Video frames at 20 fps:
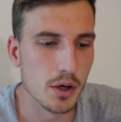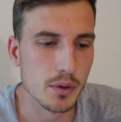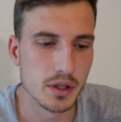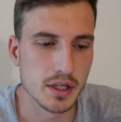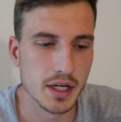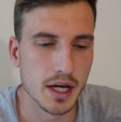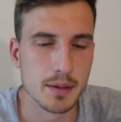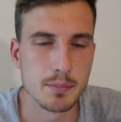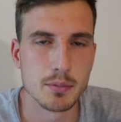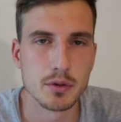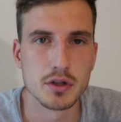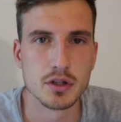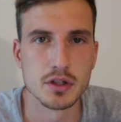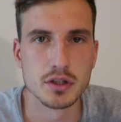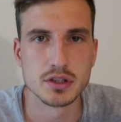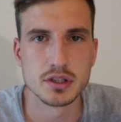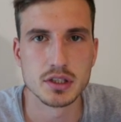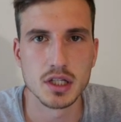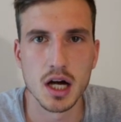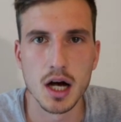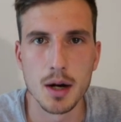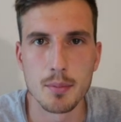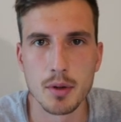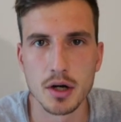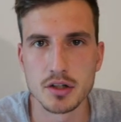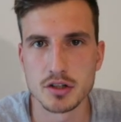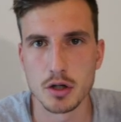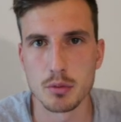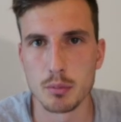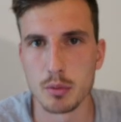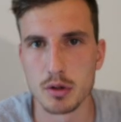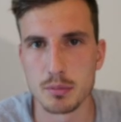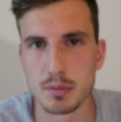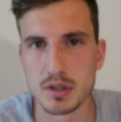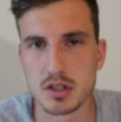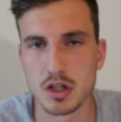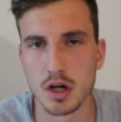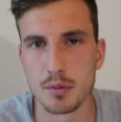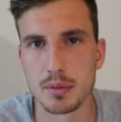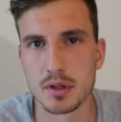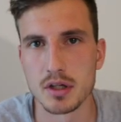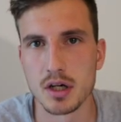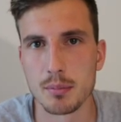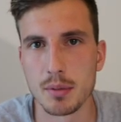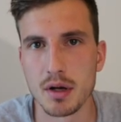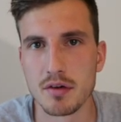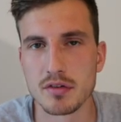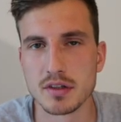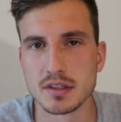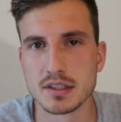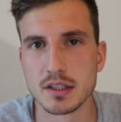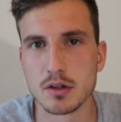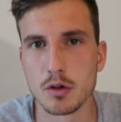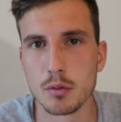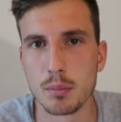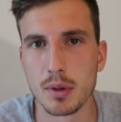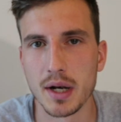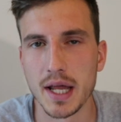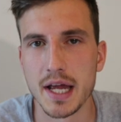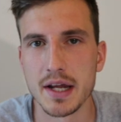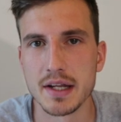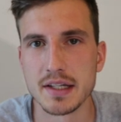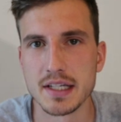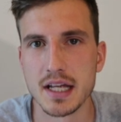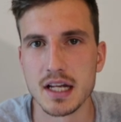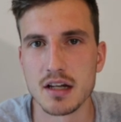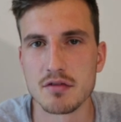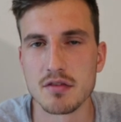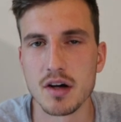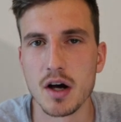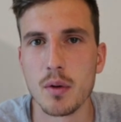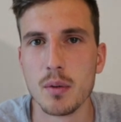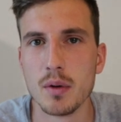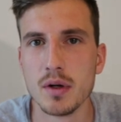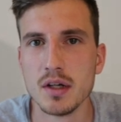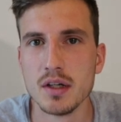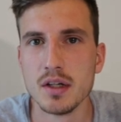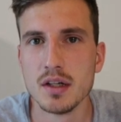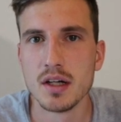own, okay, because I don't want to be typing up every single player in the NFL.